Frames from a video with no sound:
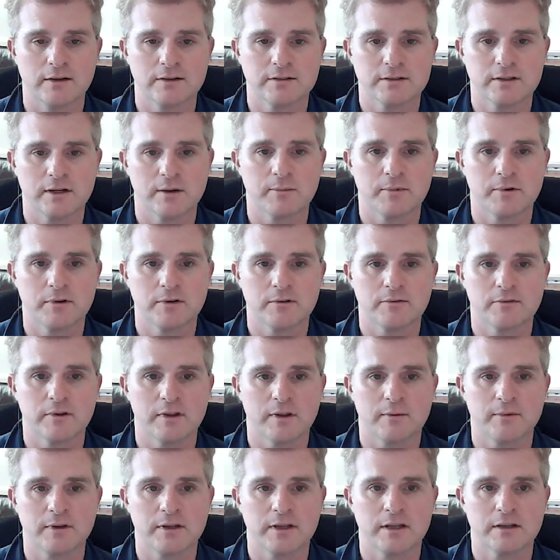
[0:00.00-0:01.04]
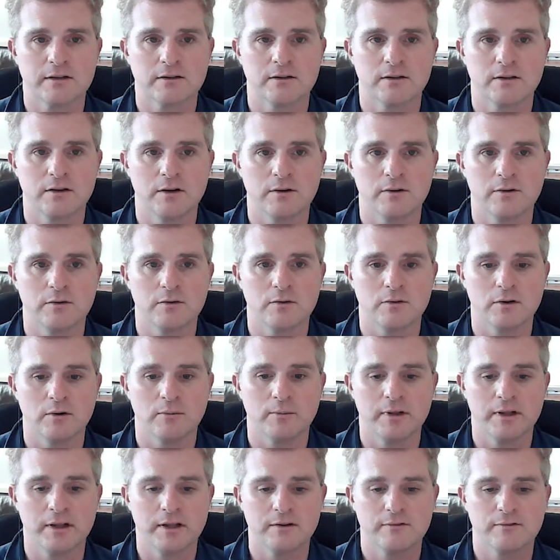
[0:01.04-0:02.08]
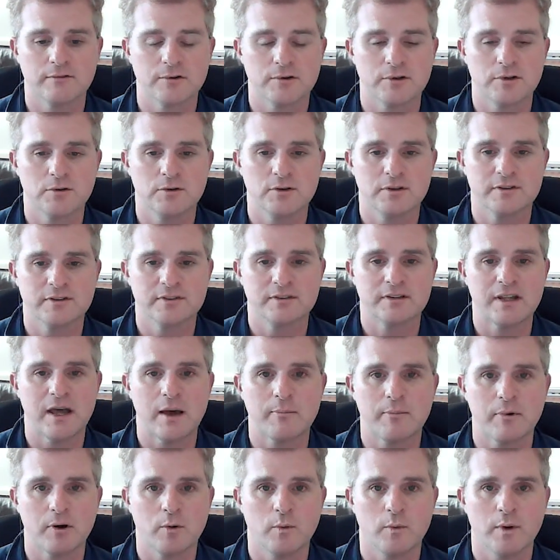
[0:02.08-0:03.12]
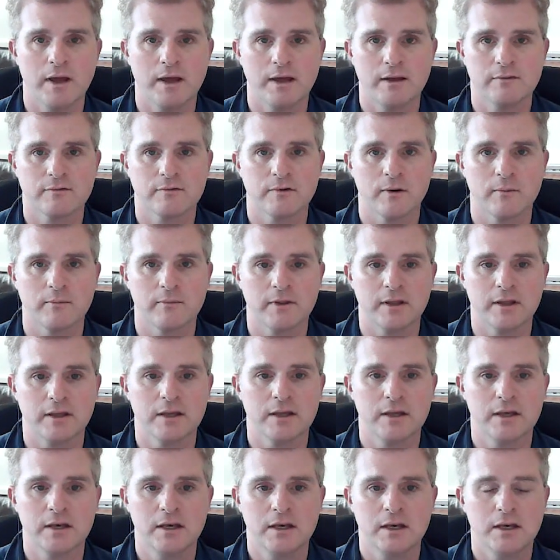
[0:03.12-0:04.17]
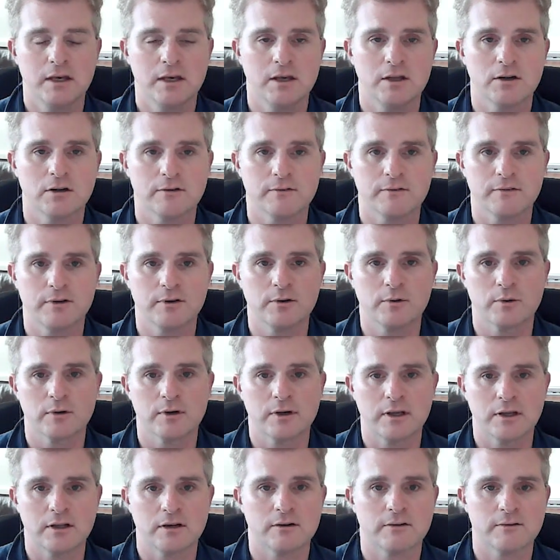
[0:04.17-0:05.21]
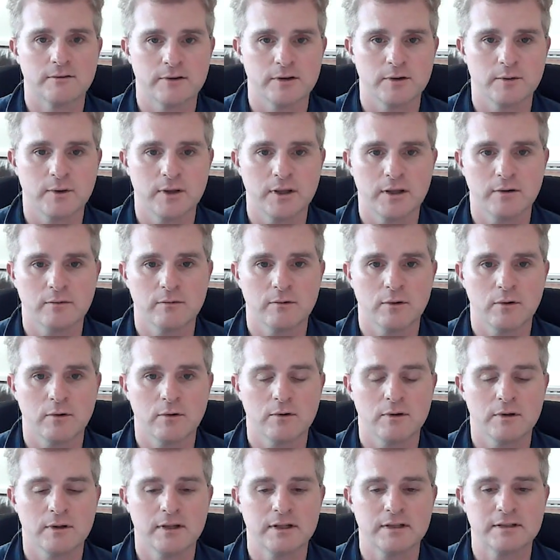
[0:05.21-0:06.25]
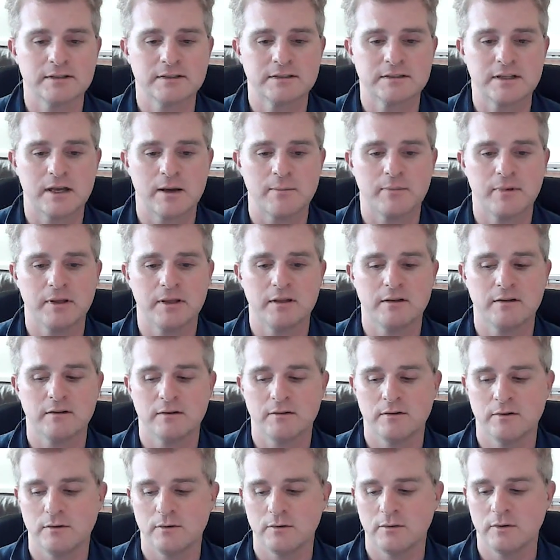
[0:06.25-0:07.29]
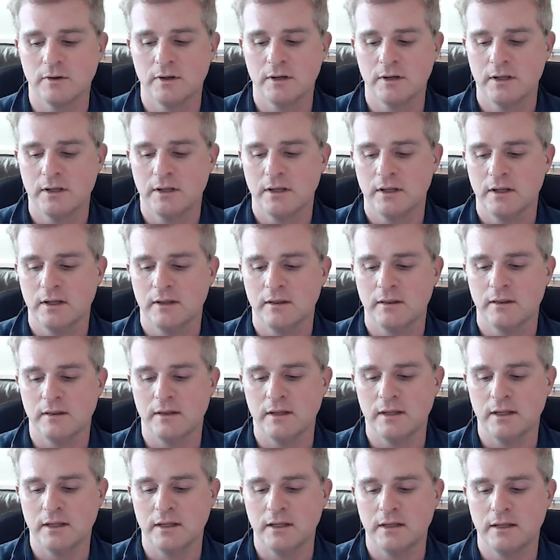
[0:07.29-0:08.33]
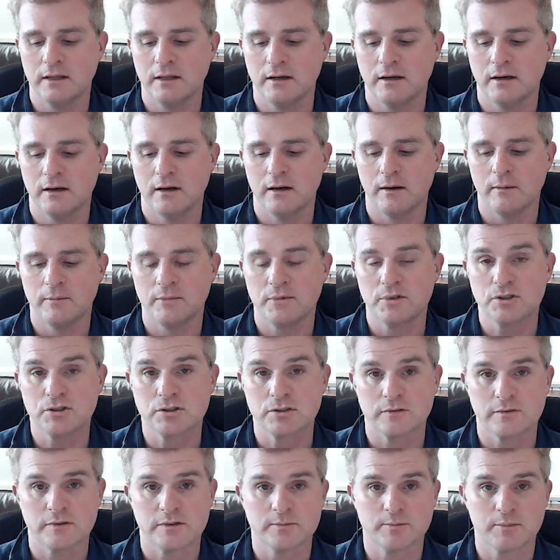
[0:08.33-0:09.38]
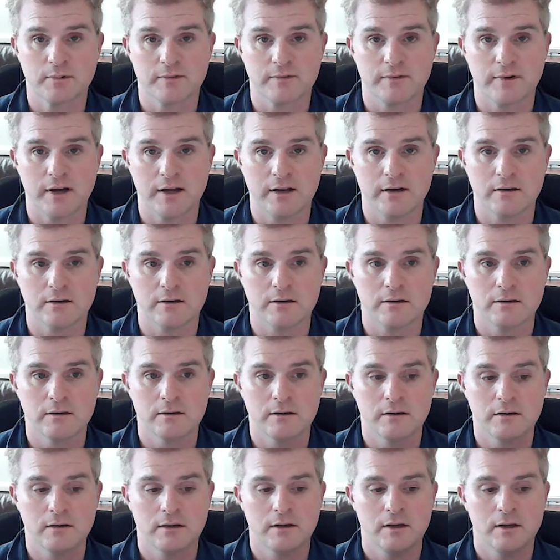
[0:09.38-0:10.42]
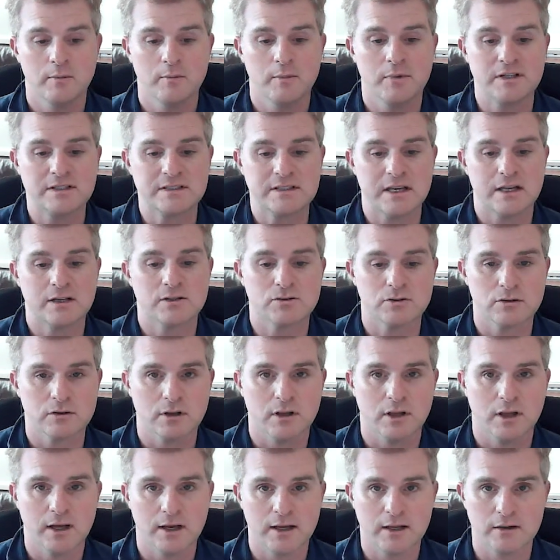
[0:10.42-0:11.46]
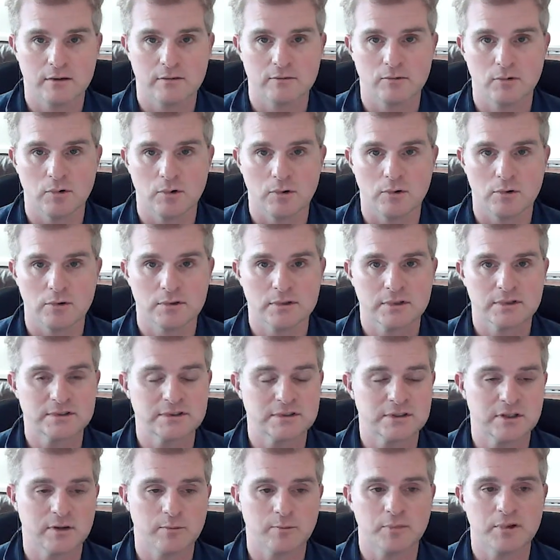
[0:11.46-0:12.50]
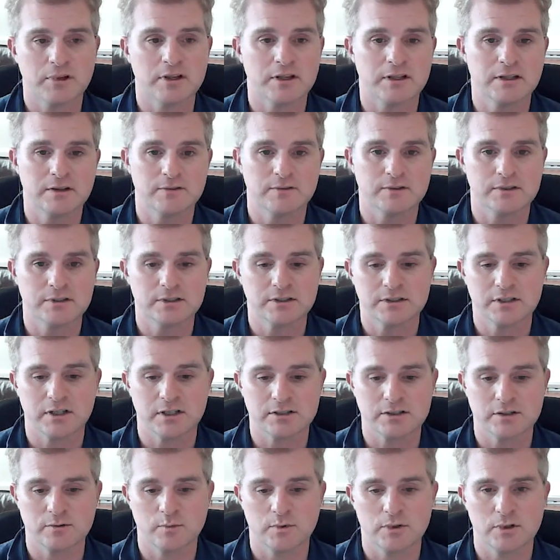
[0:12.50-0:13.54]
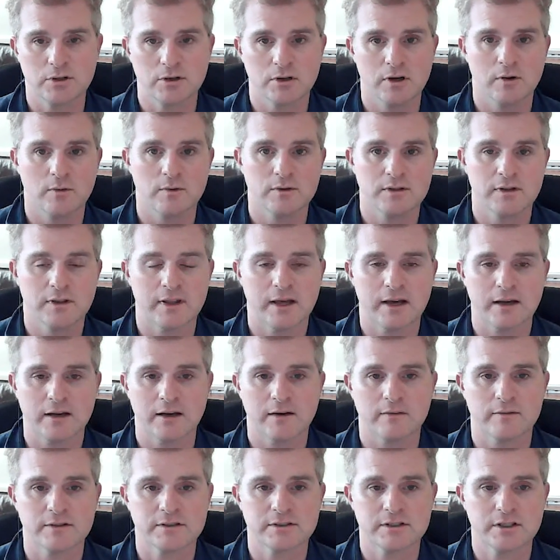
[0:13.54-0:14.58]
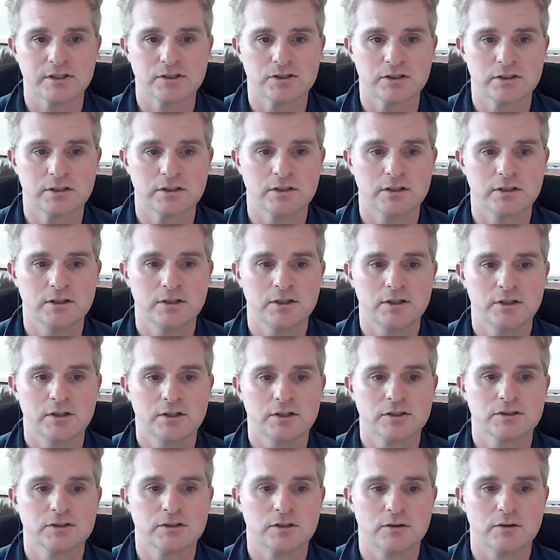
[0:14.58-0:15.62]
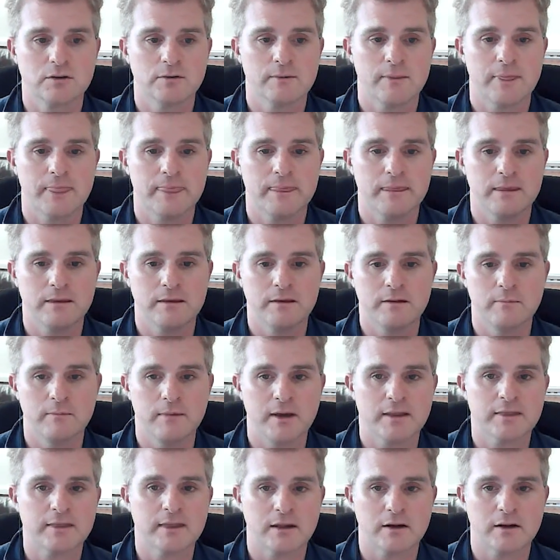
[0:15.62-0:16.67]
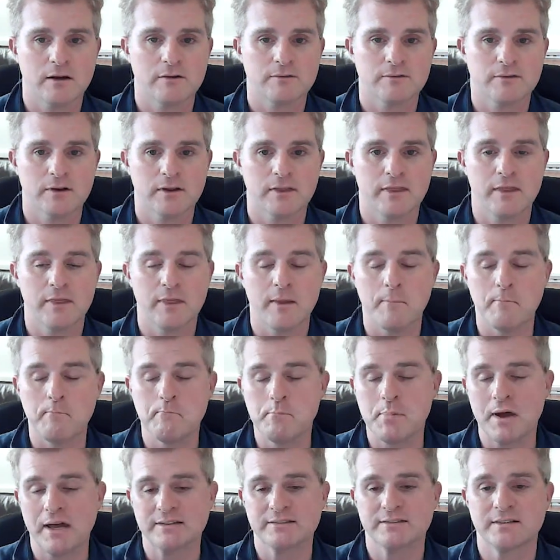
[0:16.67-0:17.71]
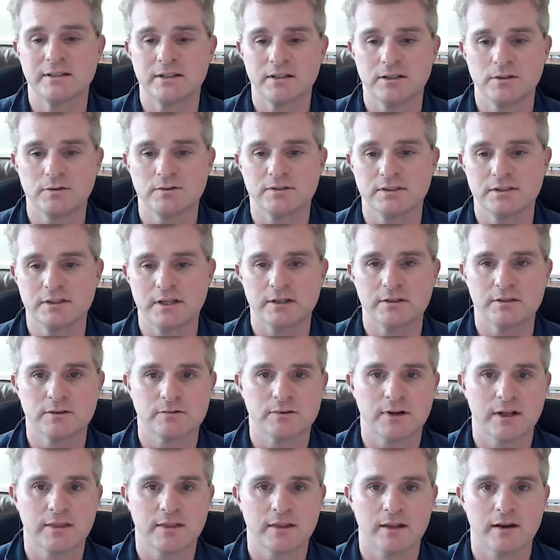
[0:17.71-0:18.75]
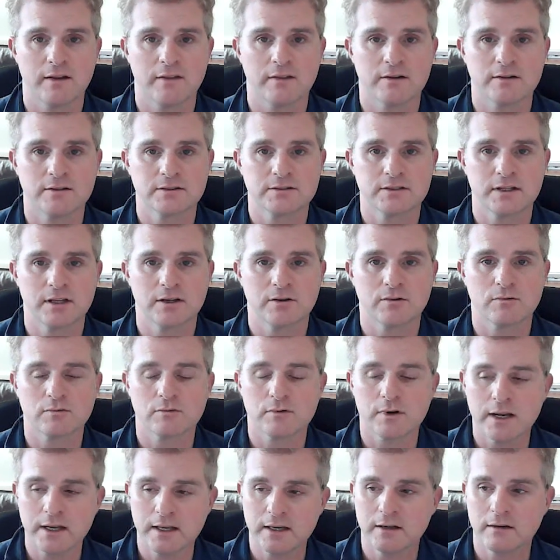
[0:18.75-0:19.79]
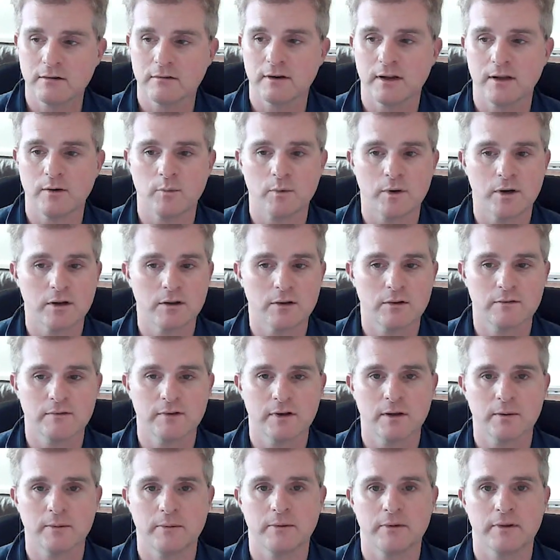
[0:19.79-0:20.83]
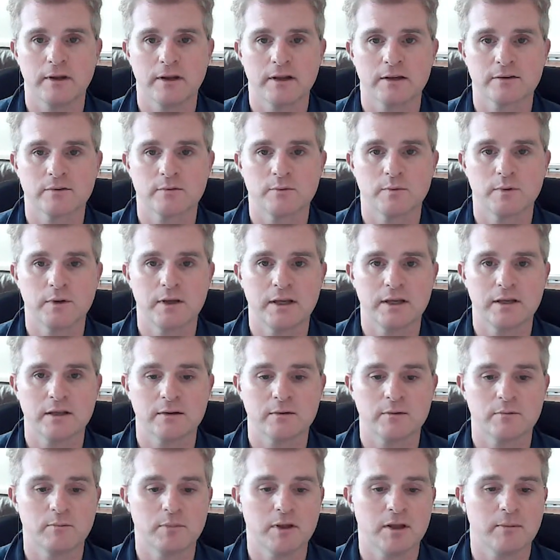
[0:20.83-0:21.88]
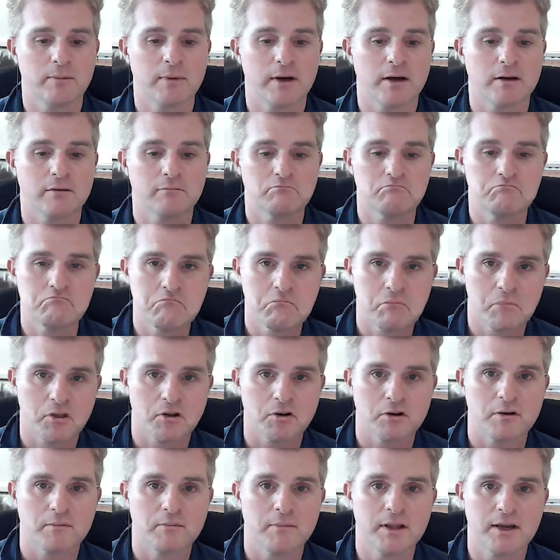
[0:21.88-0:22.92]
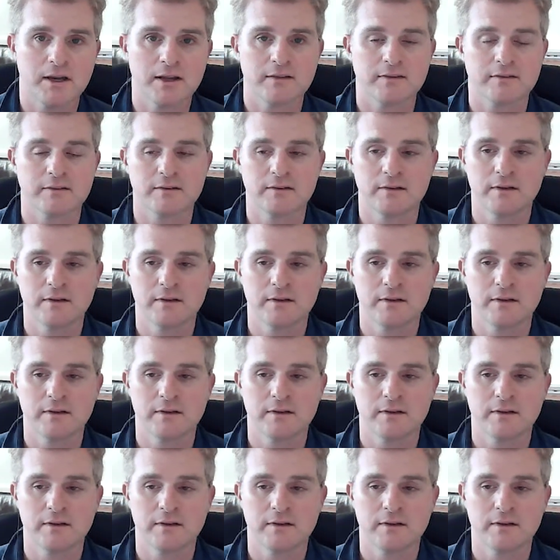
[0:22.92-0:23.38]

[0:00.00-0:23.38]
It's an opportunity for them to get to know you a little bit and for you to step away from the interviewer-interviewee role and step into the service provider potential client role, because it's a completely different discussion when you go into that conversation. So you make that offer, and then the best thing to do is schedule it right then and there. Say, great, when are you available in the next week? Be about 30 minutes.